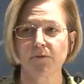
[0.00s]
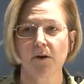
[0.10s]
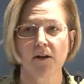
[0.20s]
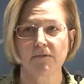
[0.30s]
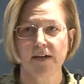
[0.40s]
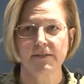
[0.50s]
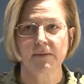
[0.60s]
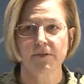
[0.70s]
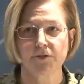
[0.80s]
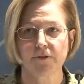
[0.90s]
for all of
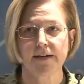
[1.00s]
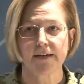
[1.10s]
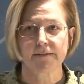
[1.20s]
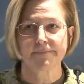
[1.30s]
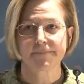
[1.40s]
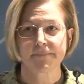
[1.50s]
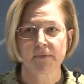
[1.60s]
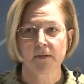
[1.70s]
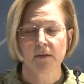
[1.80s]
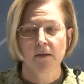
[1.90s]
IW training.
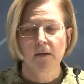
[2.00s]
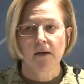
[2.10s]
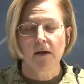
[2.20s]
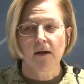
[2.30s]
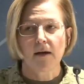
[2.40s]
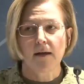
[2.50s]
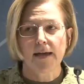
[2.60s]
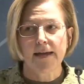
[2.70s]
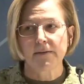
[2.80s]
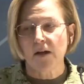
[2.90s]
Uh,
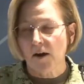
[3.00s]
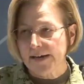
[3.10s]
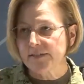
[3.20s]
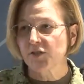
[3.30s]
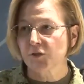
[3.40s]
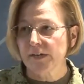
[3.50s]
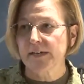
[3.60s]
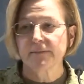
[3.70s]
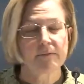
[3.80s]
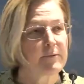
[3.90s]
and our
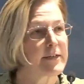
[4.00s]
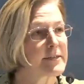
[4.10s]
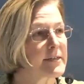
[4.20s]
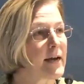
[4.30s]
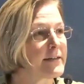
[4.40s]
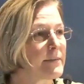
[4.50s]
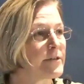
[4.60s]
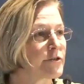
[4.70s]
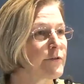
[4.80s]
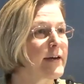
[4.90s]
history was that
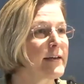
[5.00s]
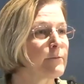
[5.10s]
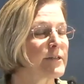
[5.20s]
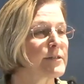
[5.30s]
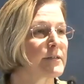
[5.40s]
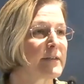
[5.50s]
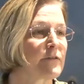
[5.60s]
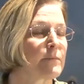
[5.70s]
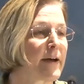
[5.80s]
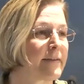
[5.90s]
IW training was
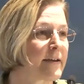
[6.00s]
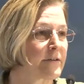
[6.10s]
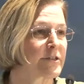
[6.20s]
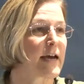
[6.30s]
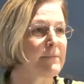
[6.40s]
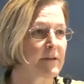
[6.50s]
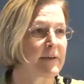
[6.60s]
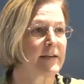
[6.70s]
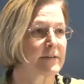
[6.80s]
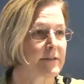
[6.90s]
delivered by the other type
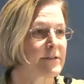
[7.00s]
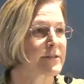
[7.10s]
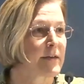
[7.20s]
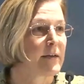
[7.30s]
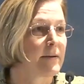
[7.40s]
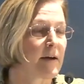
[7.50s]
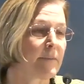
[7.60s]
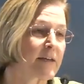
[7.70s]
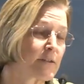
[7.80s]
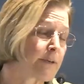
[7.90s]
commanders uh,
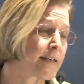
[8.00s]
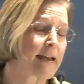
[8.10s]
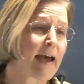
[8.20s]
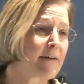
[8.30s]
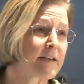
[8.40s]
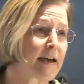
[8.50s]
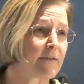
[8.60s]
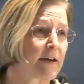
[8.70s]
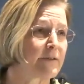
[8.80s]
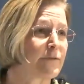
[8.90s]
because we didn't have a
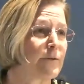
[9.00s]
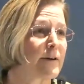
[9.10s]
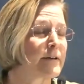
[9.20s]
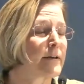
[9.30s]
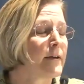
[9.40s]
I 4.